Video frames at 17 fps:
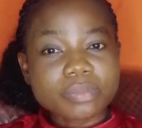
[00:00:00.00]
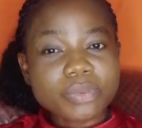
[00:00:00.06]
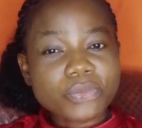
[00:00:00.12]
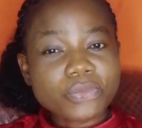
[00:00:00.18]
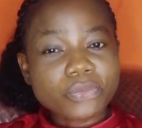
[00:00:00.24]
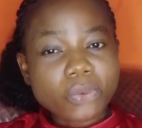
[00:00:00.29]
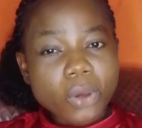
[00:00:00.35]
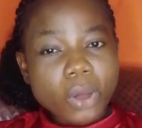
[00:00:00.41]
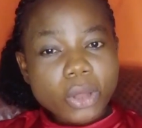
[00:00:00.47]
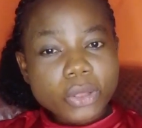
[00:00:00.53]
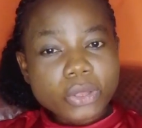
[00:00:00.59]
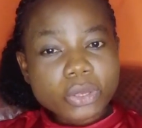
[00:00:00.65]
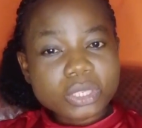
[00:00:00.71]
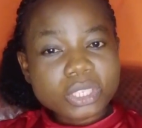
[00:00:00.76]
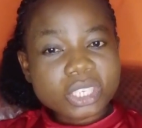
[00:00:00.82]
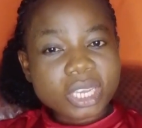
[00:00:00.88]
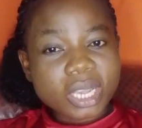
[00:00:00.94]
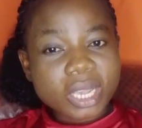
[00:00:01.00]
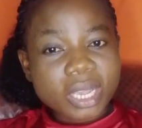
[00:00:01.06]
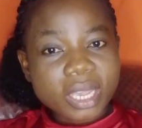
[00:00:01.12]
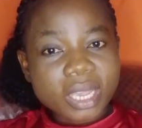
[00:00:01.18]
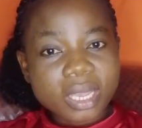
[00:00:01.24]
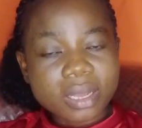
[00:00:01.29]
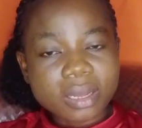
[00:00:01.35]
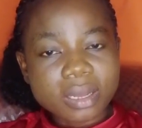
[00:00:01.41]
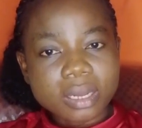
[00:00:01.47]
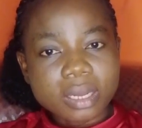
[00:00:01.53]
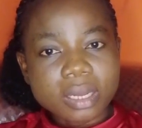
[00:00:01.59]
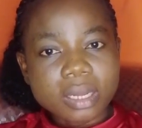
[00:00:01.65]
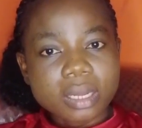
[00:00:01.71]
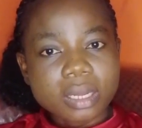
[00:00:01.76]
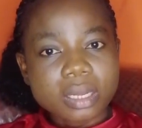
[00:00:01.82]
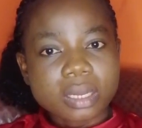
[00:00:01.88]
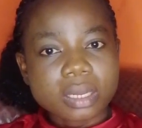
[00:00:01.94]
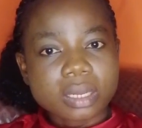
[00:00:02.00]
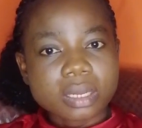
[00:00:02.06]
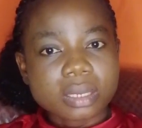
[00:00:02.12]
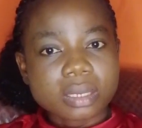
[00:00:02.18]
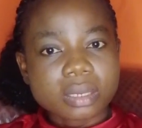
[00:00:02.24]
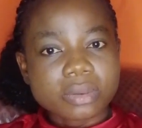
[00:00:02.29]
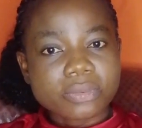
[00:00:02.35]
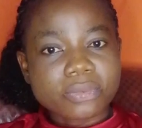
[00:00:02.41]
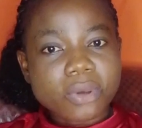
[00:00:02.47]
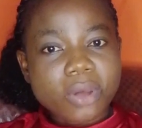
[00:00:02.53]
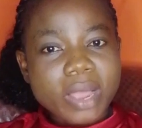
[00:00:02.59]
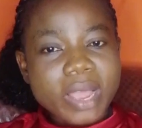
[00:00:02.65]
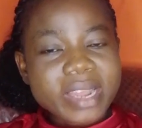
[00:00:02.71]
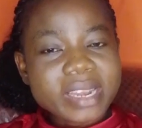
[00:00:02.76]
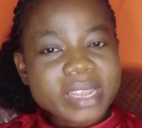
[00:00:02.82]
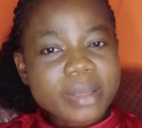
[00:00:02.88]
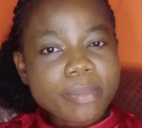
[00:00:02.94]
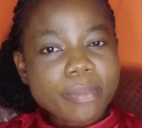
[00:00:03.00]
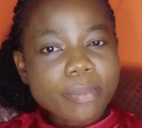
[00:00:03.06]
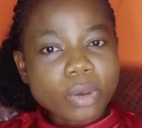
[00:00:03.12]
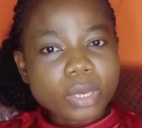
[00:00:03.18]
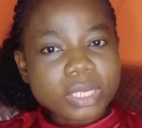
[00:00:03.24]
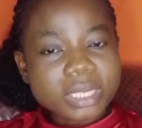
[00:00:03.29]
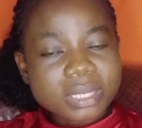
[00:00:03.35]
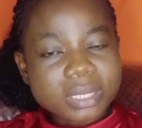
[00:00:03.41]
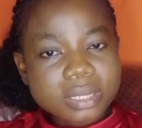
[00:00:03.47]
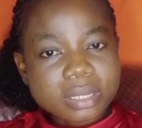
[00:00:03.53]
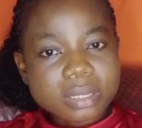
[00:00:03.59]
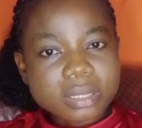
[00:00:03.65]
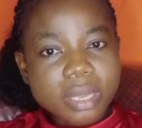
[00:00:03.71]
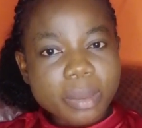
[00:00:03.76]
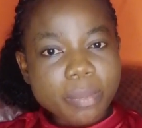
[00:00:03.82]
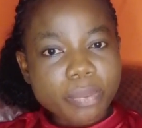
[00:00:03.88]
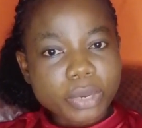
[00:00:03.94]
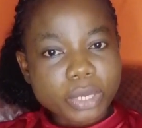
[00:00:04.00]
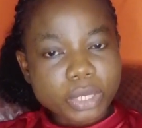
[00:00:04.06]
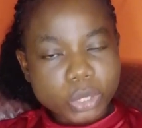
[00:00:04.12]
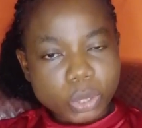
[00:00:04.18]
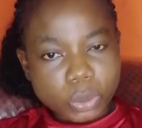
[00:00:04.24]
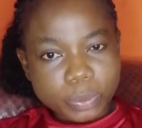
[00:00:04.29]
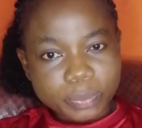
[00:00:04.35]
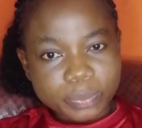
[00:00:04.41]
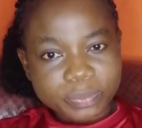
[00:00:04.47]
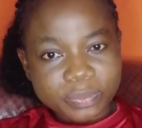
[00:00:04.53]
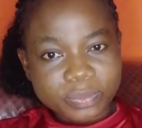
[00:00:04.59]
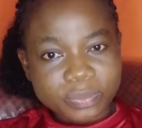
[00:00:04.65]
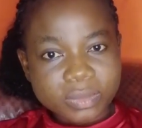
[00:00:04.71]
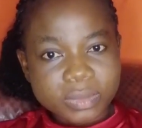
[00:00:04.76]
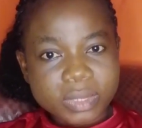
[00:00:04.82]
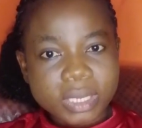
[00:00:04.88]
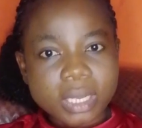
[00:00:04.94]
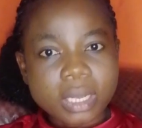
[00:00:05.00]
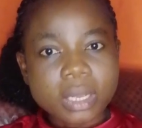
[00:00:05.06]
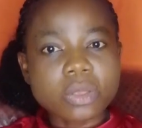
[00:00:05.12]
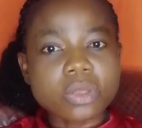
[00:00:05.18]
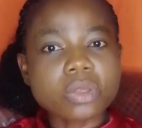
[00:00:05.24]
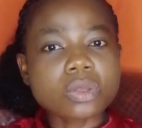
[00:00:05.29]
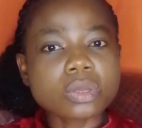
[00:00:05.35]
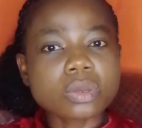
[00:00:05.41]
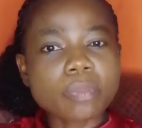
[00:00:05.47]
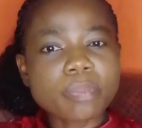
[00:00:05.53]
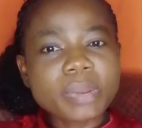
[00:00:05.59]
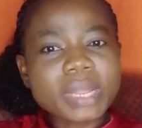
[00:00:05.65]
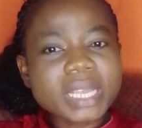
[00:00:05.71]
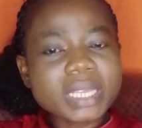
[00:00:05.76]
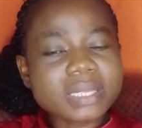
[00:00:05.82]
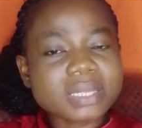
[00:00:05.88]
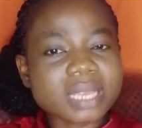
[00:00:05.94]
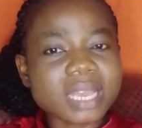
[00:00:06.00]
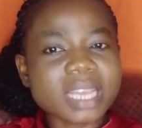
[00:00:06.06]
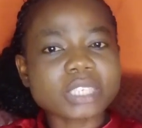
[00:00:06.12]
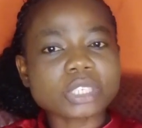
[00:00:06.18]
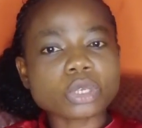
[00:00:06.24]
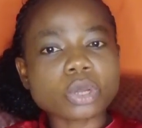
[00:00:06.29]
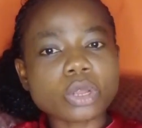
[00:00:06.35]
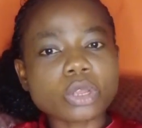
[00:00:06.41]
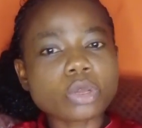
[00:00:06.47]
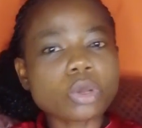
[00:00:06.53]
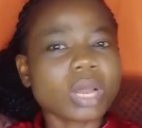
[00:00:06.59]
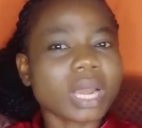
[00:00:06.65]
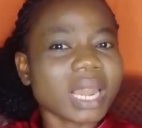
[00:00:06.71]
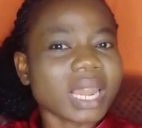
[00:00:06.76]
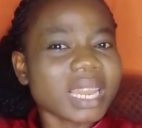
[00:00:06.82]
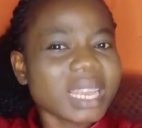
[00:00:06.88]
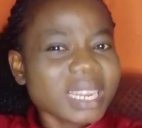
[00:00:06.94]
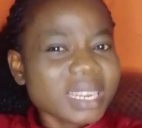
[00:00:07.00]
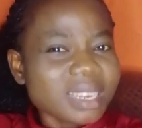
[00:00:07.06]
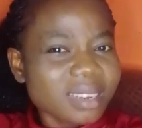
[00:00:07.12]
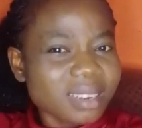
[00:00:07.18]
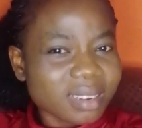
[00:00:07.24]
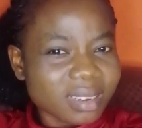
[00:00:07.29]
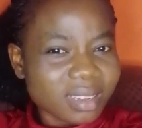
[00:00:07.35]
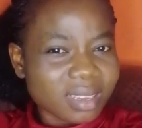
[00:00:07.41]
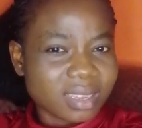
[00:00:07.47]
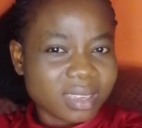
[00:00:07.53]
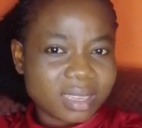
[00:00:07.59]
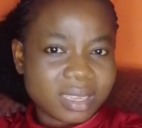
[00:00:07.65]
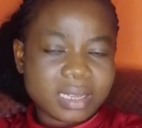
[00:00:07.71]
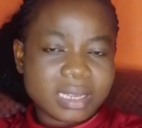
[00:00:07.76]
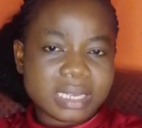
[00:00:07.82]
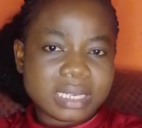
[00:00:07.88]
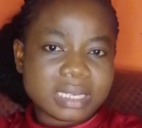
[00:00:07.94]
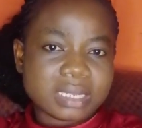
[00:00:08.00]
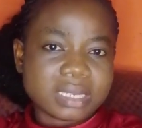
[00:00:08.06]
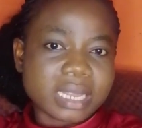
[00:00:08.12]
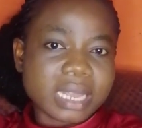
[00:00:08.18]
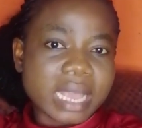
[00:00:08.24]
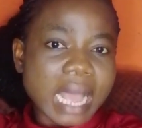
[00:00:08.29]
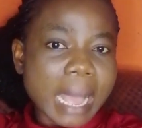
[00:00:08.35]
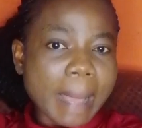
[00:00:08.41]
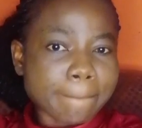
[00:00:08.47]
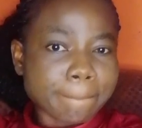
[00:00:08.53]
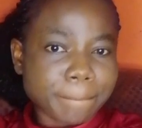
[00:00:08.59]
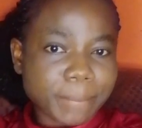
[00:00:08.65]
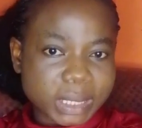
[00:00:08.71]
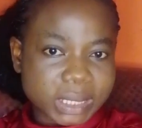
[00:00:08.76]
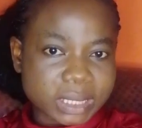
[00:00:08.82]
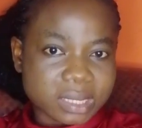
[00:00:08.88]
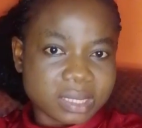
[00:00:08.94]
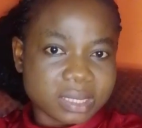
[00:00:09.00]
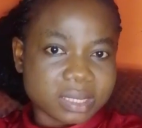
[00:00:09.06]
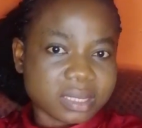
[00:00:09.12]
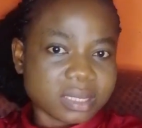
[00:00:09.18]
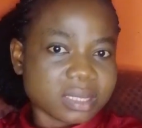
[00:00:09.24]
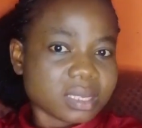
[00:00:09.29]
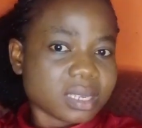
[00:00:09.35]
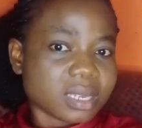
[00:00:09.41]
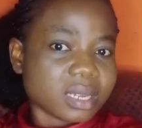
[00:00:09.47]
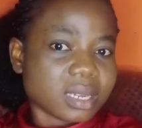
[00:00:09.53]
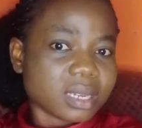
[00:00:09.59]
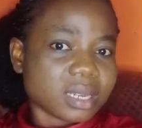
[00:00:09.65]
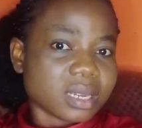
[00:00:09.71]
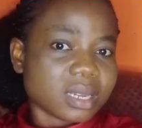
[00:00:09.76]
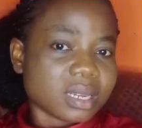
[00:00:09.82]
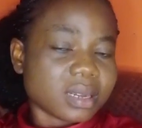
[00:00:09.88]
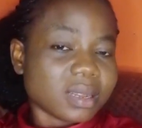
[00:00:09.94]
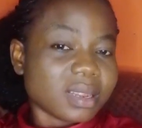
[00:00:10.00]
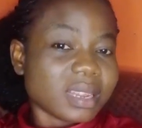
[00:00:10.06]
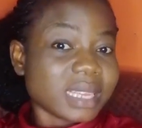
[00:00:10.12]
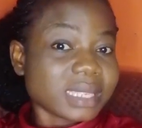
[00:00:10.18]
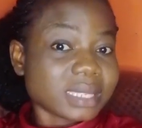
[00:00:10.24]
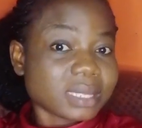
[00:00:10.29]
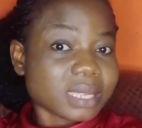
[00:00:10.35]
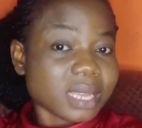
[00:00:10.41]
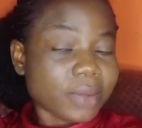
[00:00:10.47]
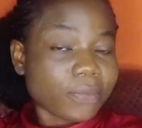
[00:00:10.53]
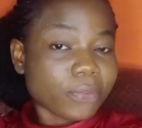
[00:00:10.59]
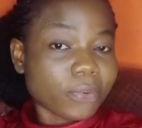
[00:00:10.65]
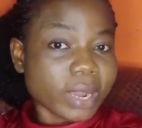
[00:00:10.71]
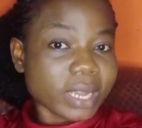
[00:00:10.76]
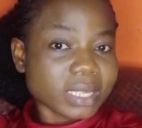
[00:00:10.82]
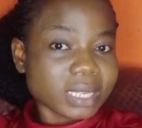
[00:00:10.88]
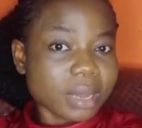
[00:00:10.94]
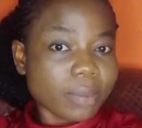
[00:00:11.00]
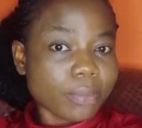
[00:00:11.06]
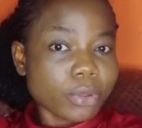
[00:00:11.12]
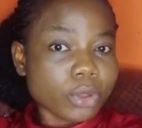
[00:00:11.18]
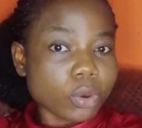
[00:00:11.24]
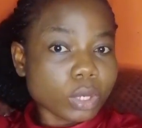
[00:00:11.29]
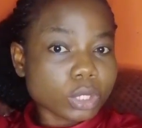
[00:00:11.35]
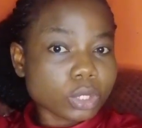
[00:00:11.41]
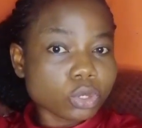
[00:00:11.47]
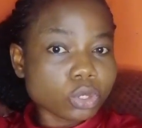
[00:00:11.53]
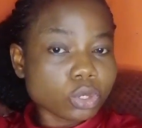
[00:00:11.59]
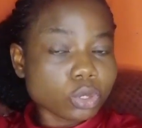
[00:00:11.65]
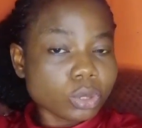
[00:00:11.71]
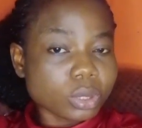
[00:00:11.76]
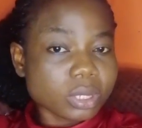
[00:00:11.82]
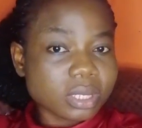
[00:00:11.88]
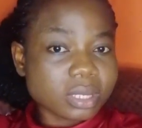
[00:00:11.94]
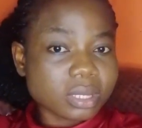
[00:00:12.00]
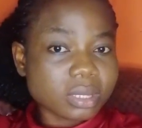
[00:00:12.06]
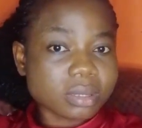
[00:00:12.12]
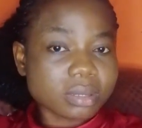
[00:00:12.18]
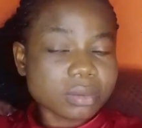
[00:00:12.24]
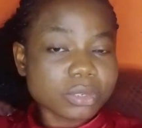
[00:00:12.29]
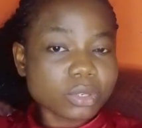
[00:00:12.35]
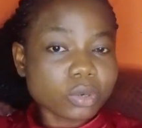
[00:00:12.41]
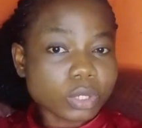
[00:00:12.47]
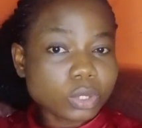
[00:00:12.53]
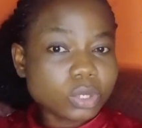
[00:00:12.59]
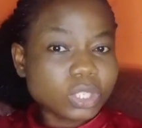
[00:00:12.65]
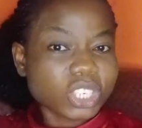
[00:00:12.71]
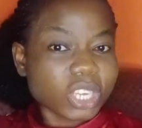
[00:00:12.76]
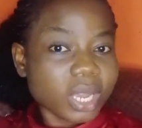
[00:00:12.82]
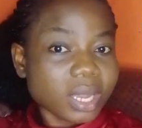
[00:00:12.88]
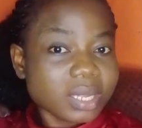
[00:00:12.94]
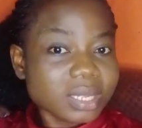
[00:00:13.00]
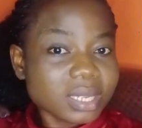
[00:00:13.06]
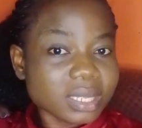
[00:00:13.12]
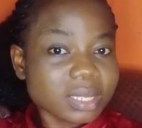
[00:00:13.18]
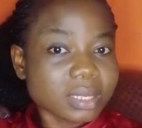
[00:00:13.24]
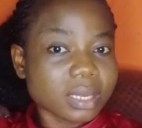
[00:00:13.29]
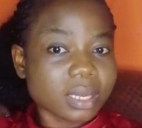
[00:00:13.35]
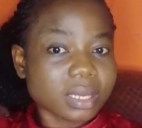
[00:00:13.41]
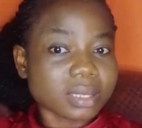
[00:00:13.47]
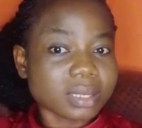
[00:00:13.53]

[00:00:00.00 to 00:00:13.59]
before you check for any body's temperature, please ensure you clean the armpits. Let's take for example, you want to check the,